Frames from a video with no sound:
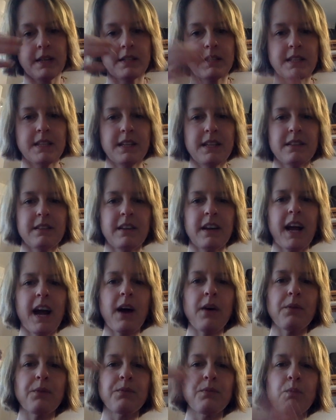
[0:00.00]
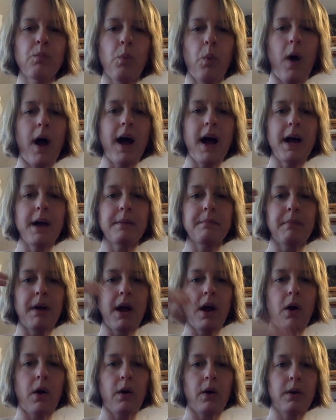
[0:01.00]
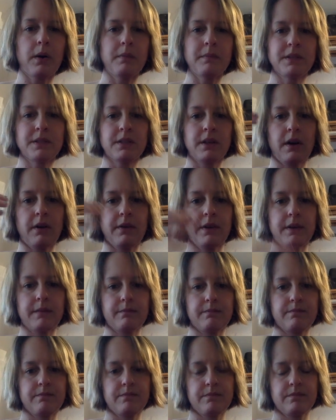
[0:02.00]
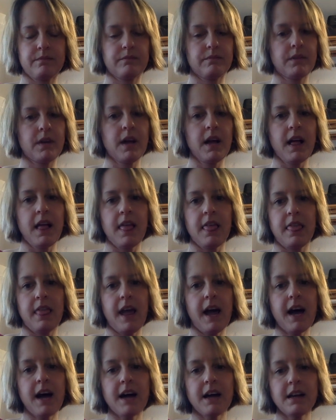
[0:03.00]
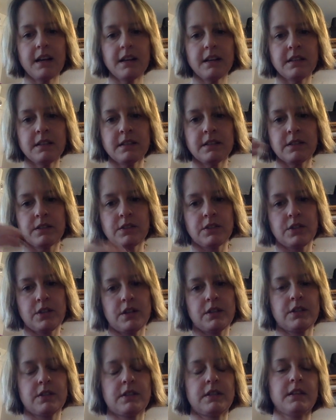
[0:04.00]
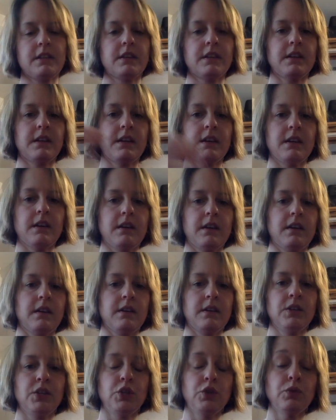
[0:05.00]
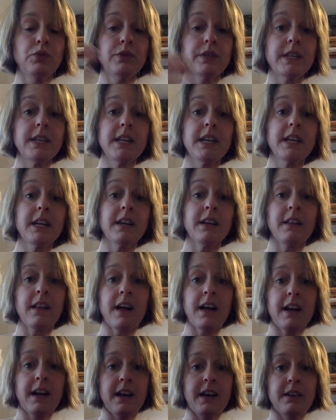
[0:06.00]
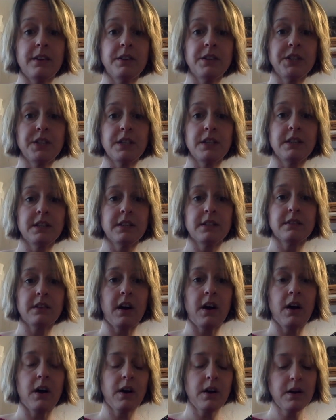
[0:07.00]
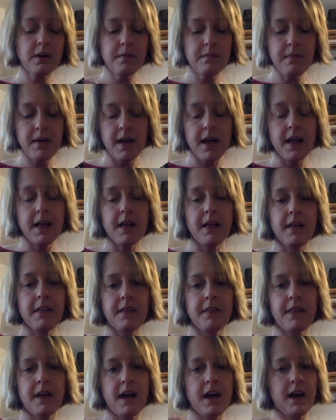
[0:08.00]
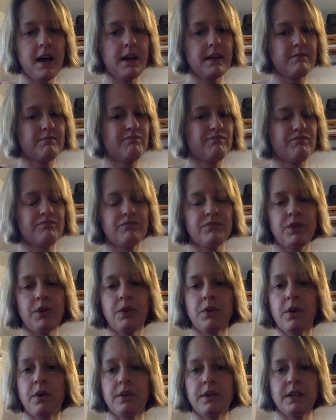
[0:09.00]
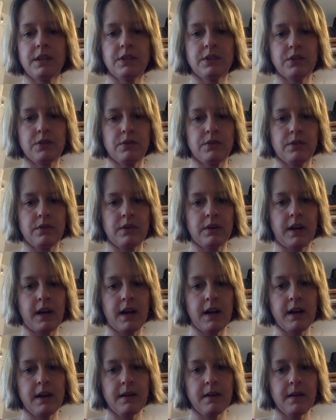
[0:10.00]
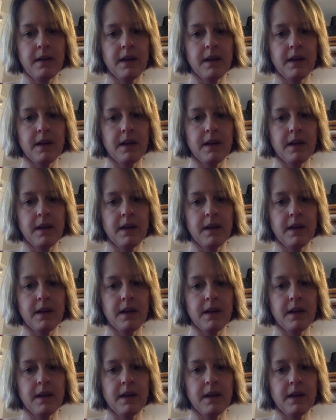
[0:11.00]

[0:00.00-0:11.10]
See, look how wide my arm is going. That is just using a lot of energy in this arm that you don't need to, okay?